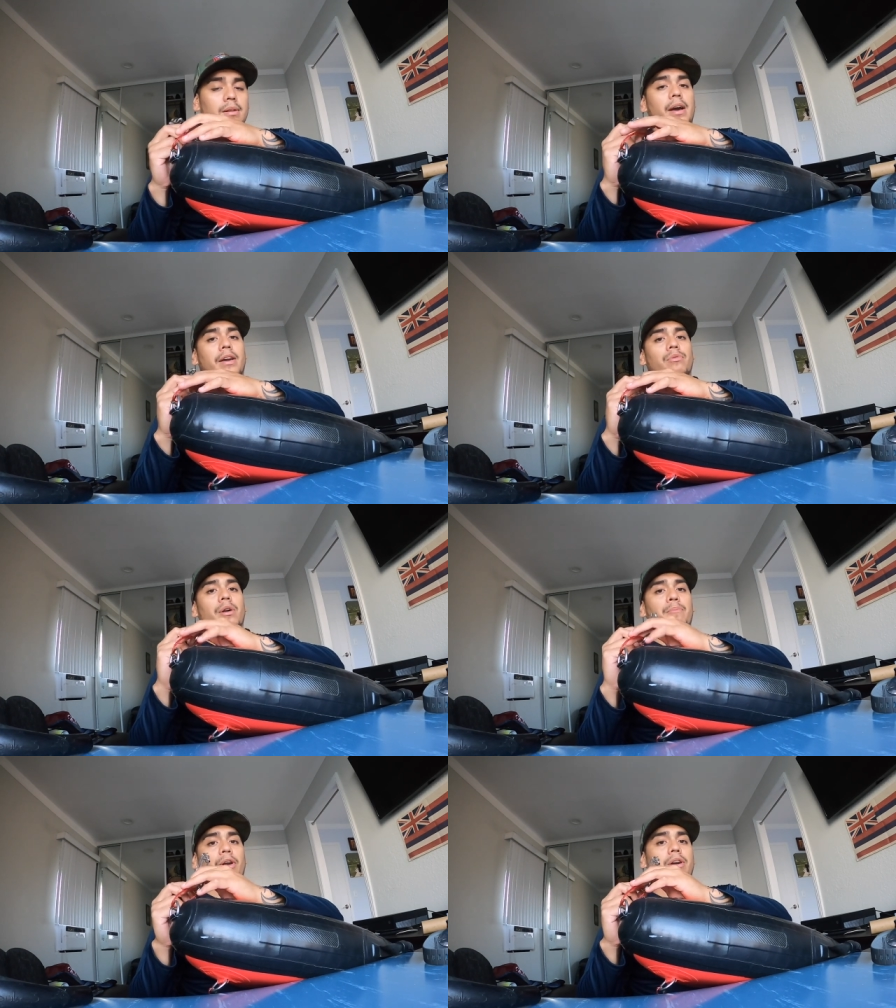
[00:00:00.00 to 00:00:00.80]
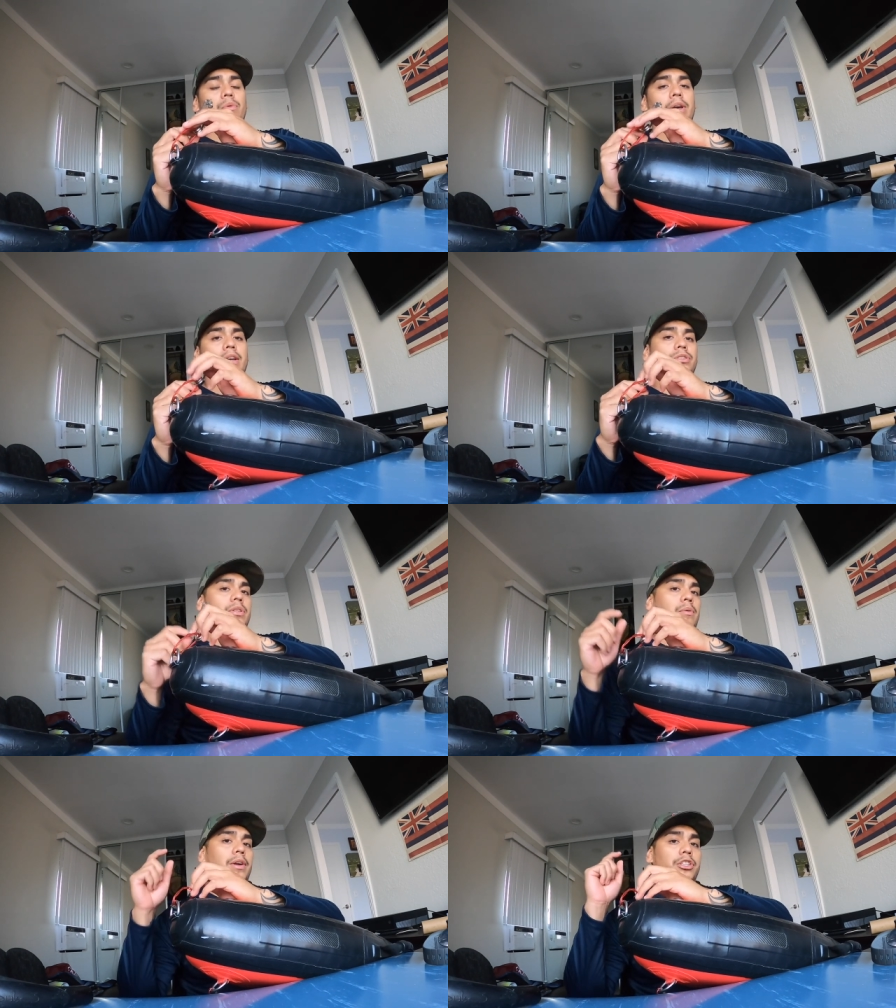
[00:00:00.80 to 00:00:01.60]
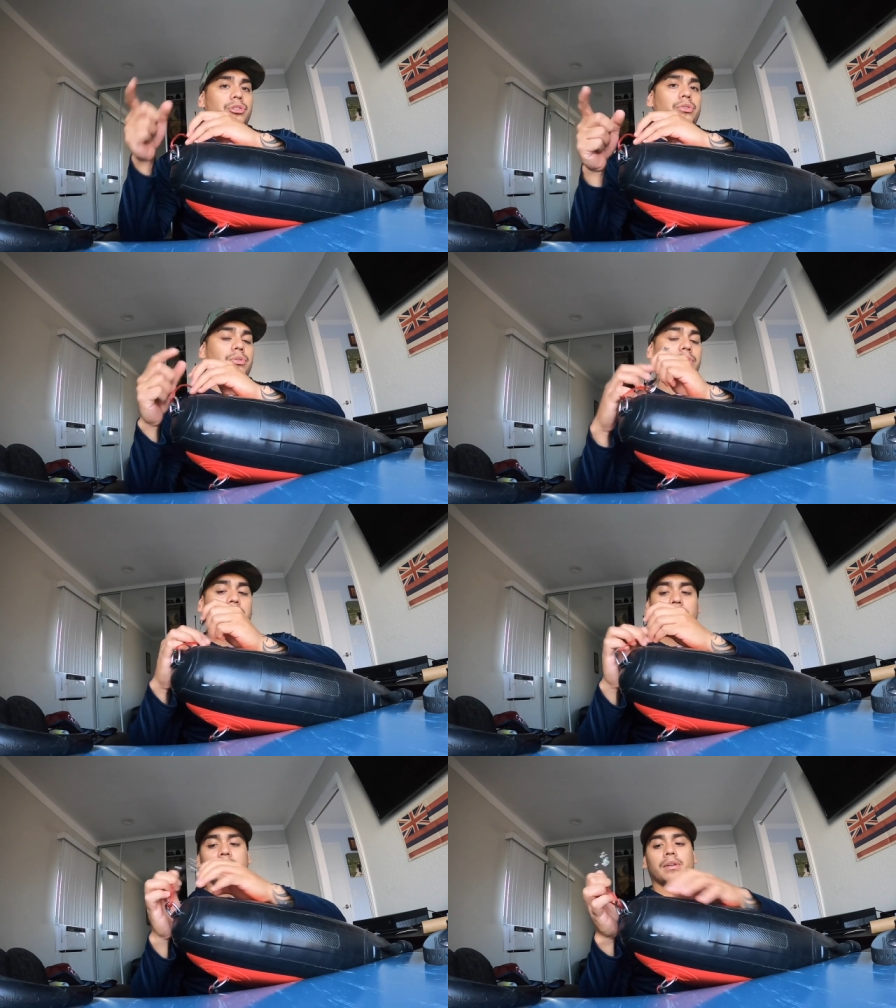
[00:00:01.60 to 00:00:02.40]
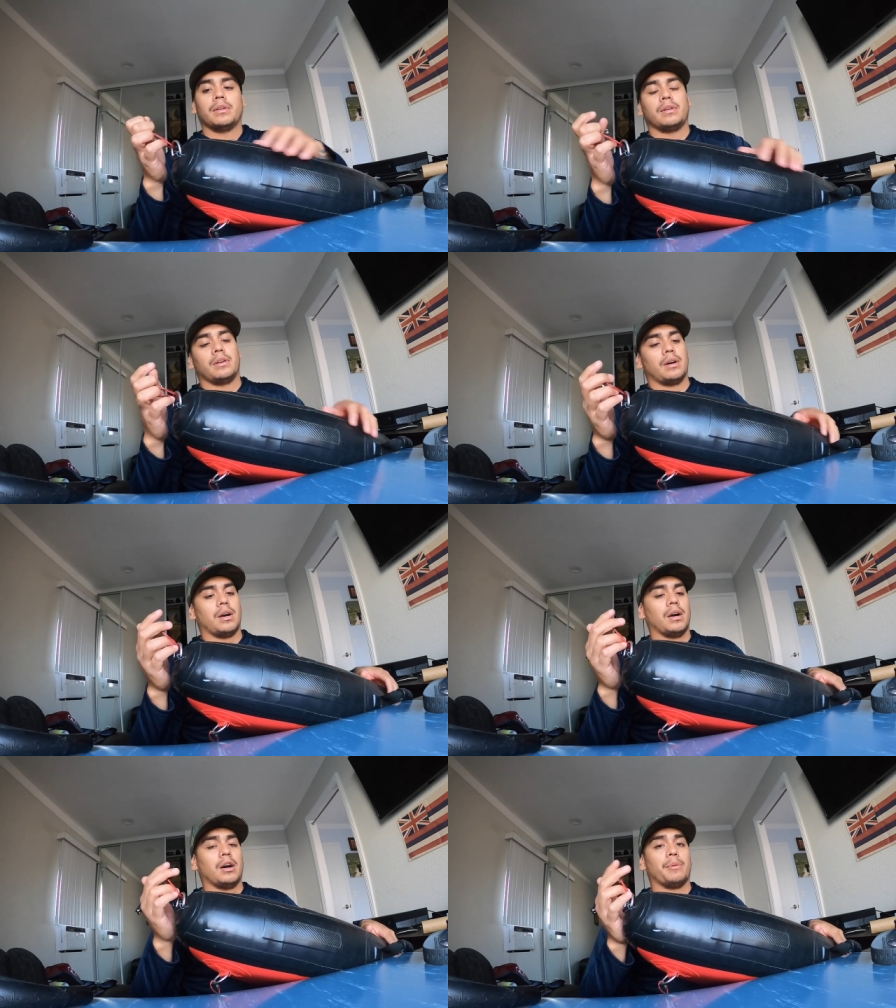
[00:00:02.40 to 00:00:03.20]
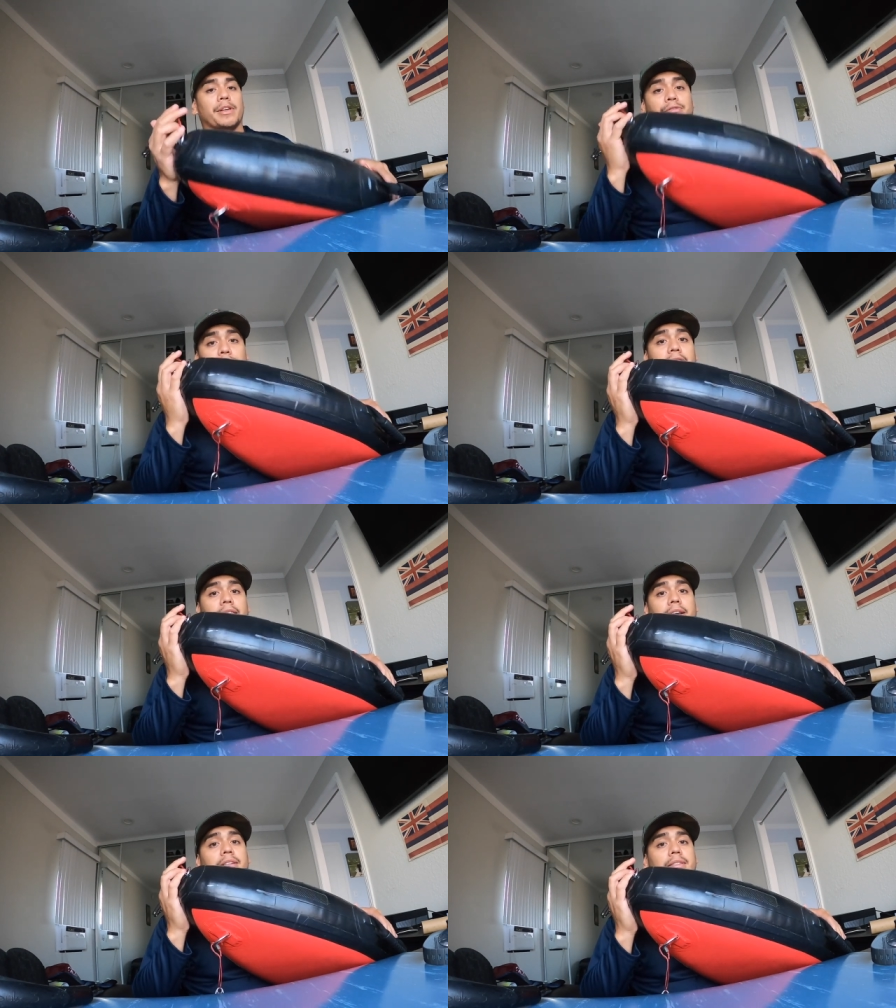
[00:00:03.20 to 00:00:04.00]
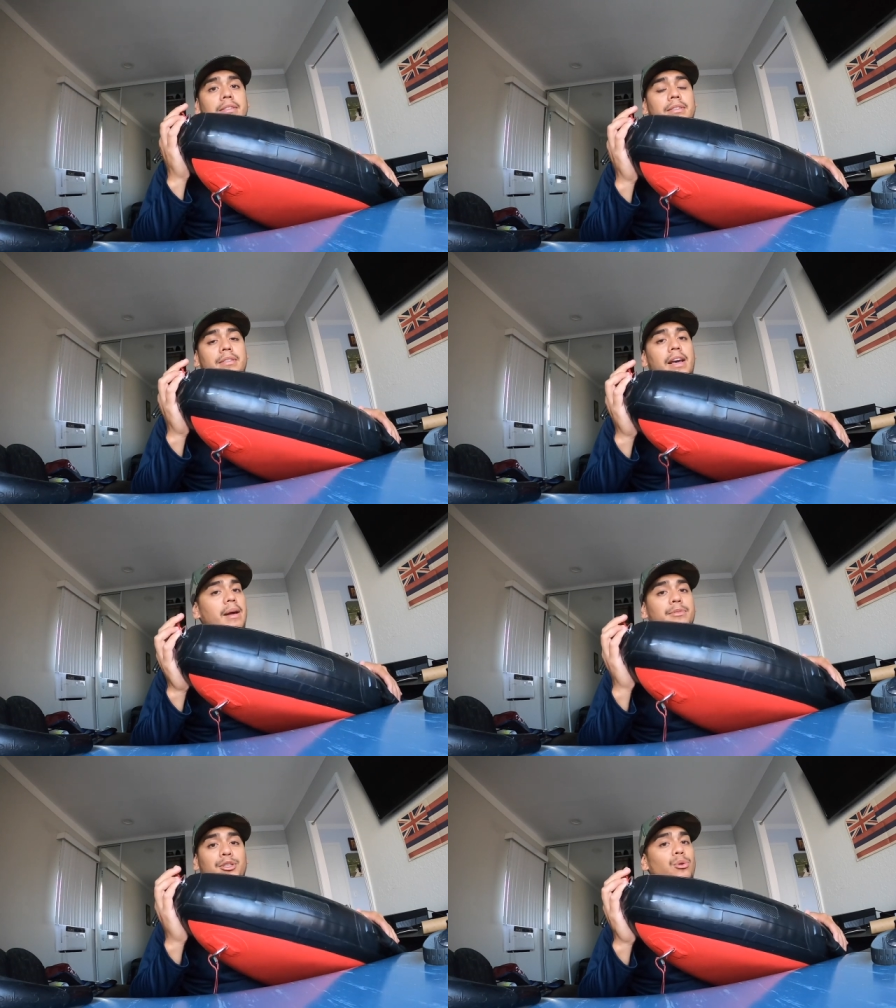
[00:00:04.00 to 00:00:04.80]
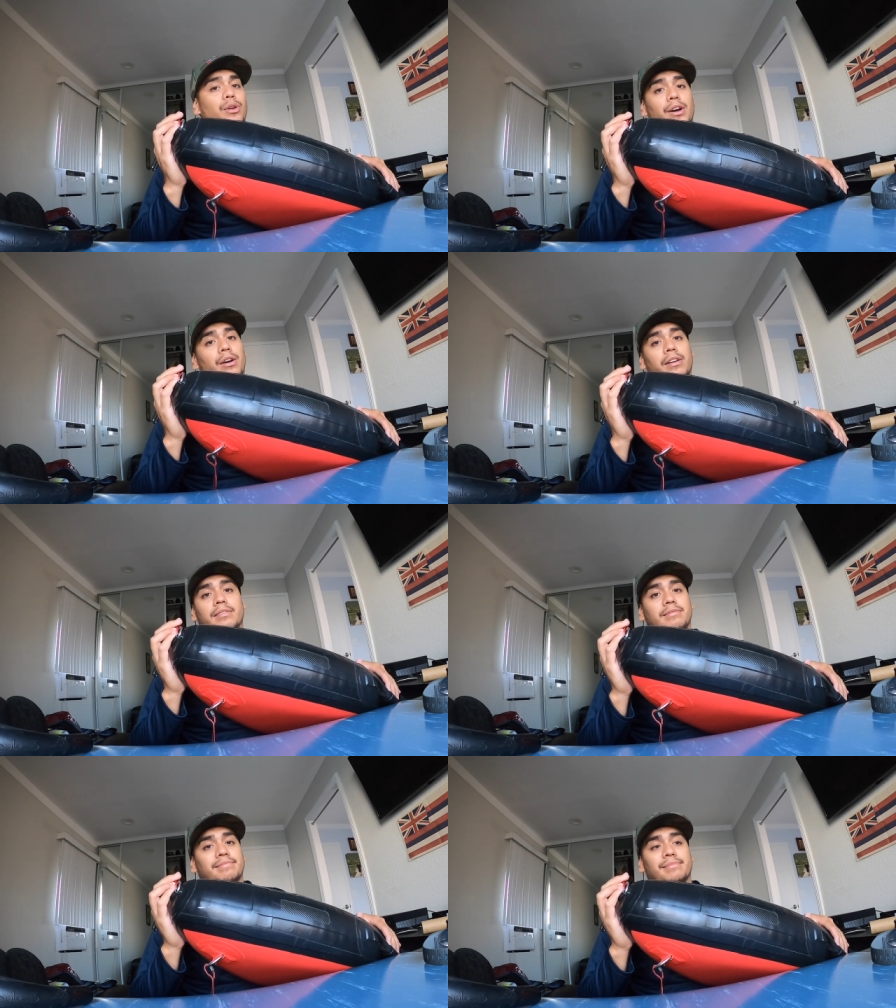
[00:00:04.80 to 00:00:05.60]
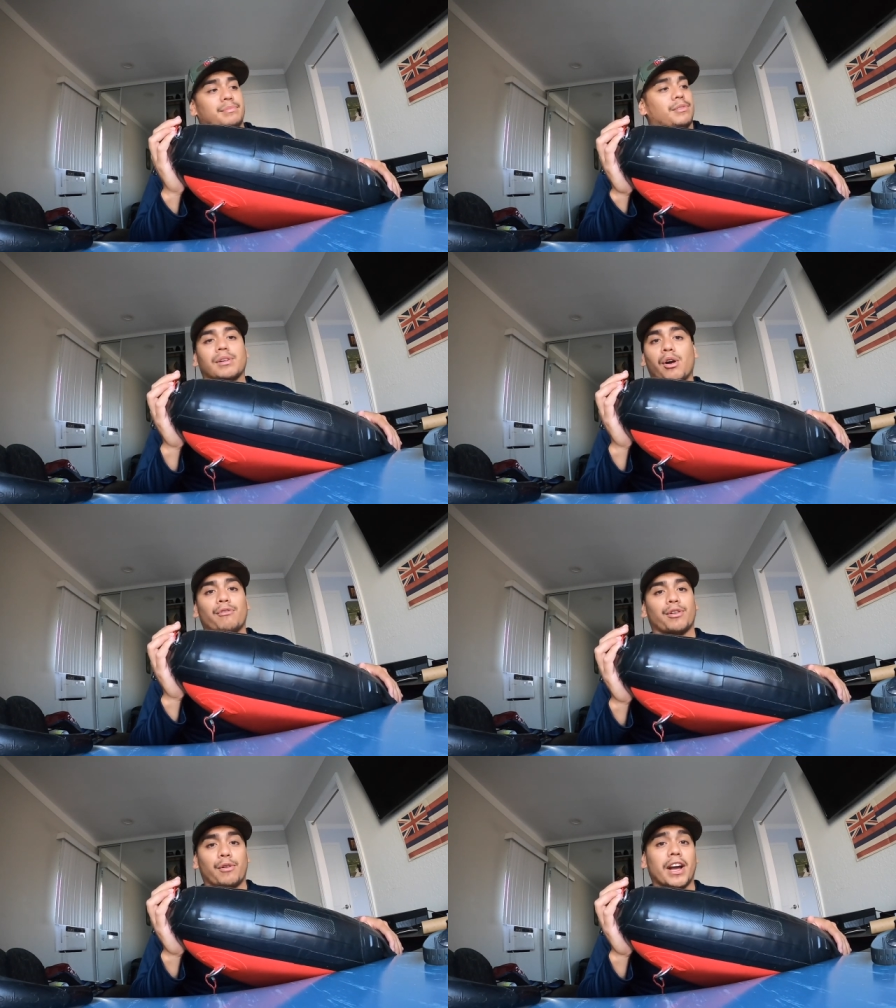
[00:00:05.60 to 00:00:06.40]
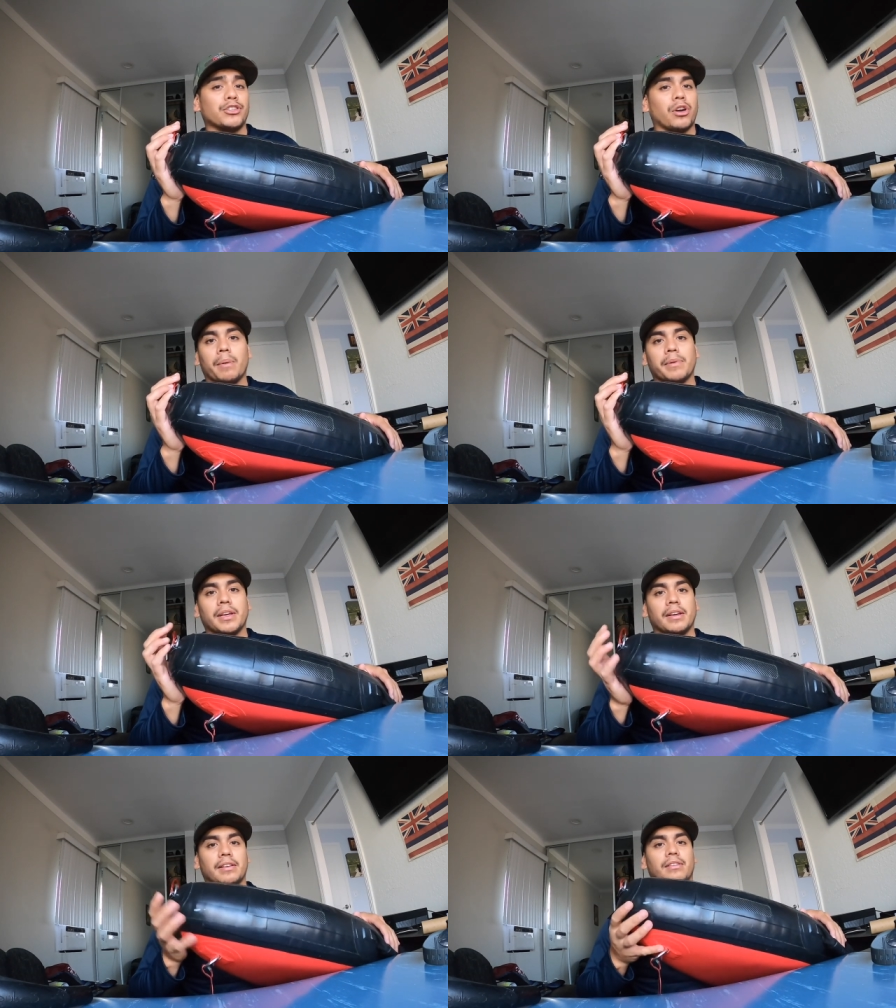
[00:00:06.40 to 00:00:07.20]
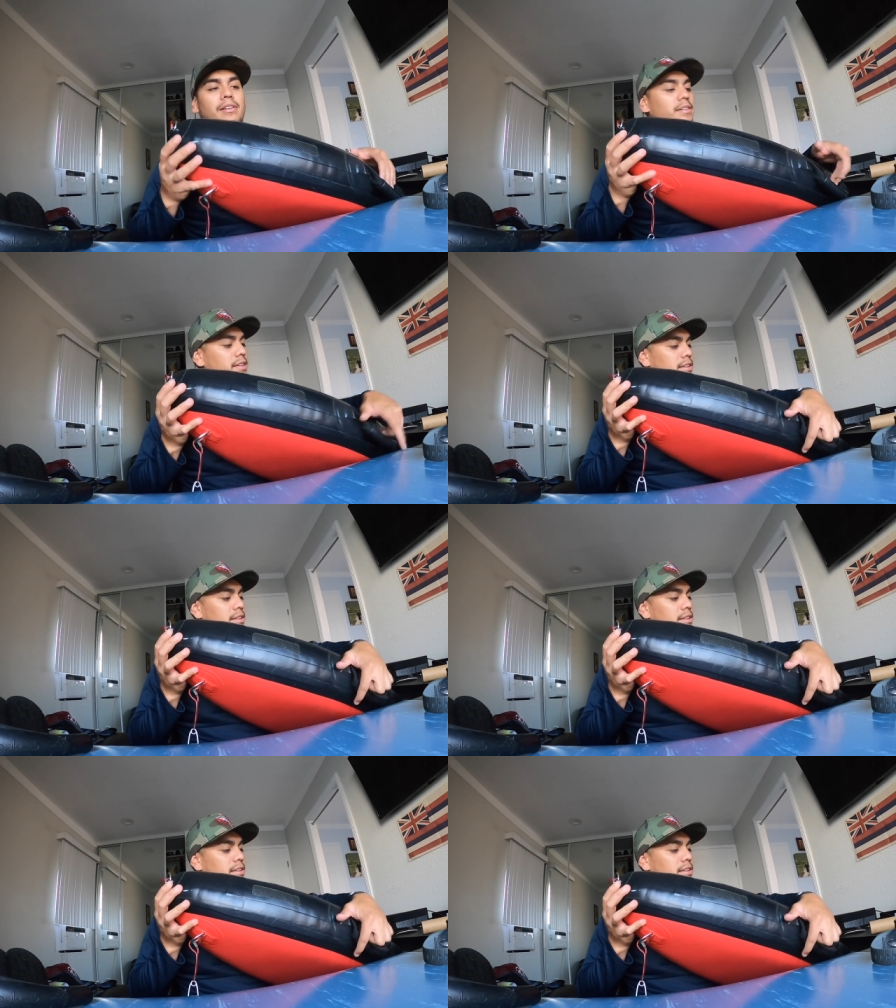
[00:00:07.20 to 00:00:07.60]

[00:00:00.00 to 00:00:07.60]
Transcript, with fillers: I can run breakaway so that when I shoot, um, it's fighting this, and I'm just holding on. Along for the ride, drop me, you know?